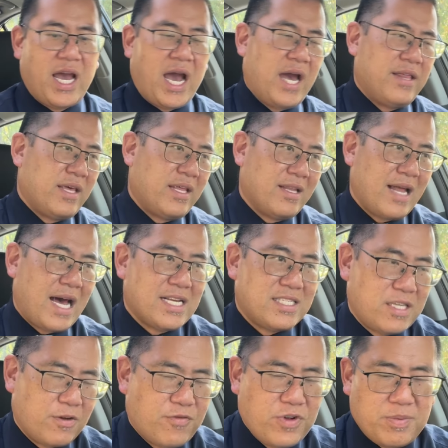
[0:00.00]
And then
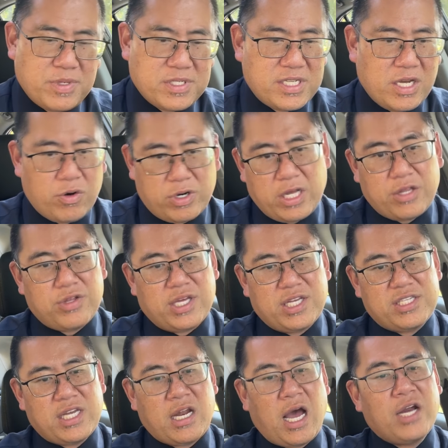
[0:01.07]
last thing Friedman said, or another thing he said,